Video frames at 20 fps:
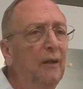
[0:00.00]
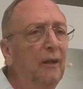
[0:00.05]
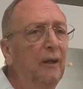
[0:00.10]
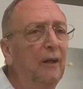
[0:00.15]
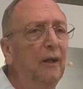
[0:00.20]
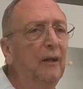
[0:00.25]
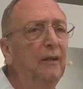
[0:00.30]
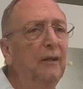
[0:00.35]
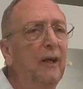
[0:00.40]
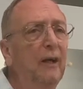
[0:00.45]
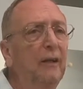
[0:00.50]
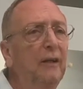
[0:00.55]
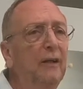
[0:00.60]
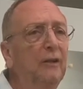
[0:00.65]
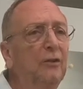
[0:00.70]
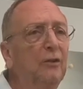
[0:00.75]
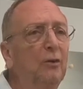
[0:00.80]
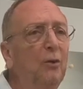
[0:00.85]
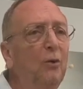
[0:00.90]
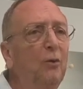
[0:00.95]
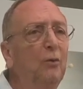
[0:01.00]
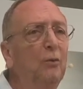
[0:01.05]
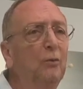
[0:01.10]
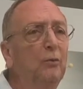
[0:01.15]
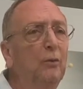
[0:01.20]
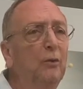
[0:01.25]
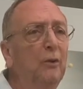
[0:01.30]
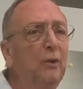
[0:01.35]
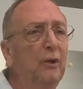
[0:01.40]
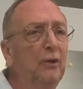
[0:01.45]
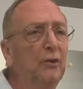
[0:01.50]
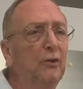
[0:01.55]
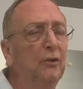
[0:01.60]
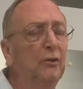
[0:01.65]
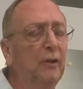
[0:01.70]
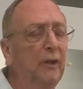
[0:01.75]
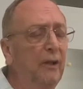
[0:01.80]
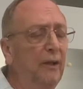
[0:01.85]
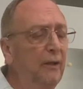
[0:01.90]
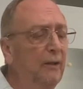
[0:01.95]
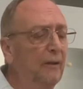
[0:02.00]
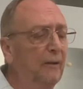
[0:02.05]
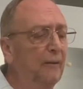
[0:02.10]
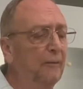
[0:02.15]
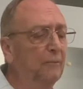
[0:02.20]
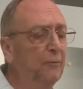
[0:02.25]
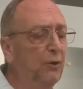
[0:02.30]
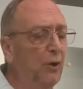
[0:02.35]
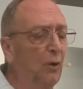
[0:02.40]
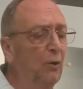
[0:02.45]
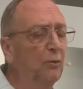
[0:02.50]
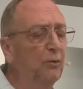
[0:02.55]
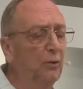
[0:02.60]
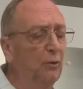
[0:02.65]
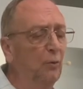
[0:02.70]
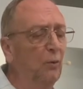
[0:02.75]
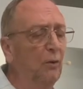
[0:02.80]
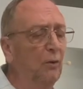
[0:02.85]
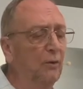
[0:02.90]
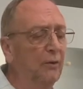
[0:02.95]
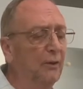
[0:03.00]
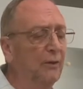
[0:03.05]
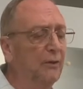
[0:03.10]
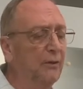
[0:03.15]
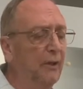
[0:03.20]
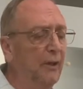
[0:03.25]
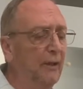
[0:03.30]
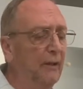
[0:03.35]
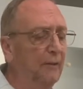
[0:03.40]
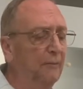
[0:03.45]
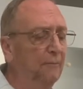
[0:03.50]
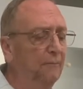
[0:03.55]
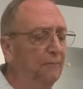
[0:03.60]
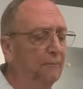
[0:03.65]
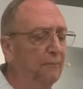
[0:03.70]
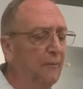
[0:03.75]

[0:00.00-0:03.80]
and yet he stole, he, he uh, chose the world instead.